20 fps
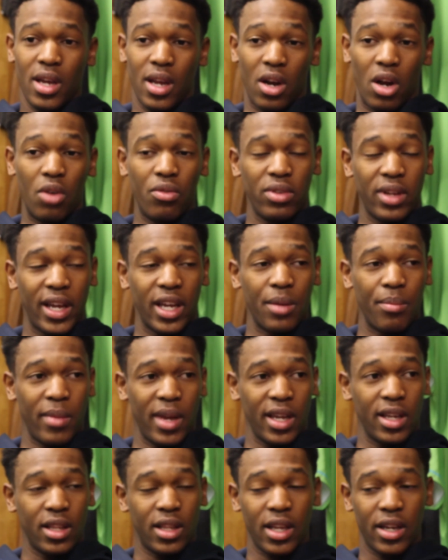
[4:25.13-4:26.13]
Hopefully I can
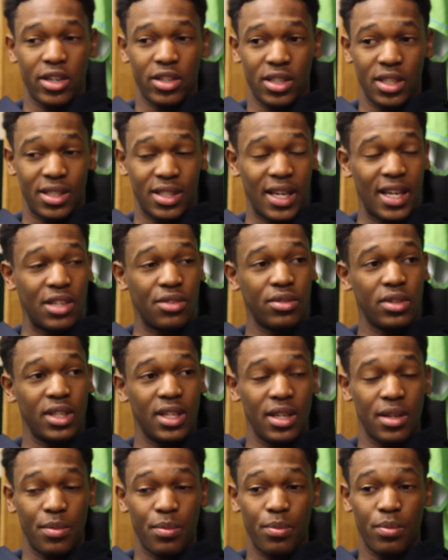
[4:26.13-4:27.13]
make it there successfully
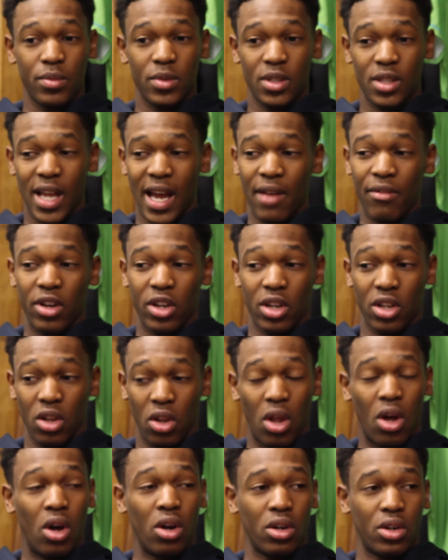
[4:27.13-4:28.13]
and have a
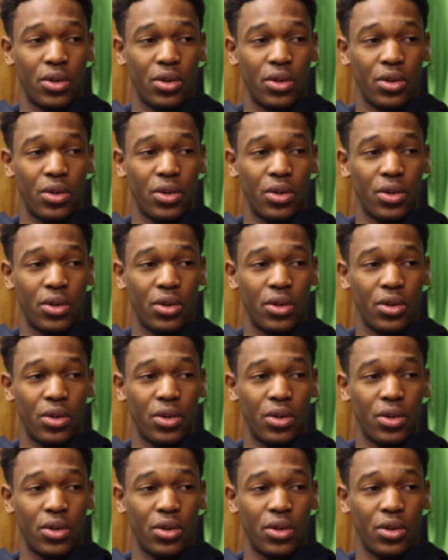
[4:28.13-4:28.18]
long